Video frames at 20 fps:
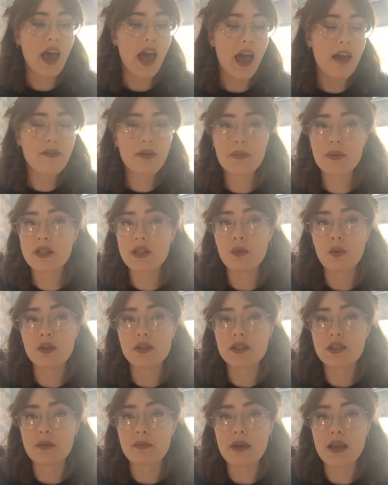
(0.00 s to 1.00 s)
Everybody
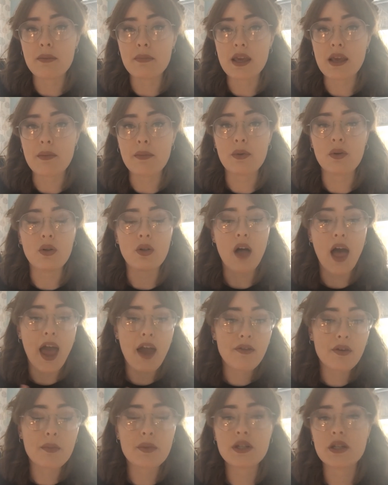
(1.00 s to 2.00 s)
wants to meet people,
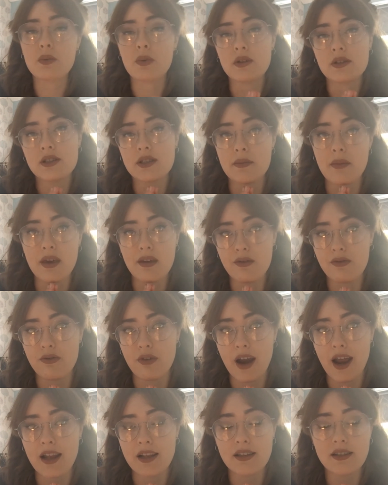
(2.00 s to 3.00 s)
everybody wants to make
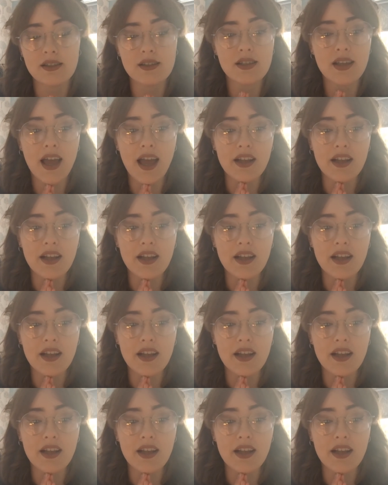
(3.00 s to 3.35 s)
friends,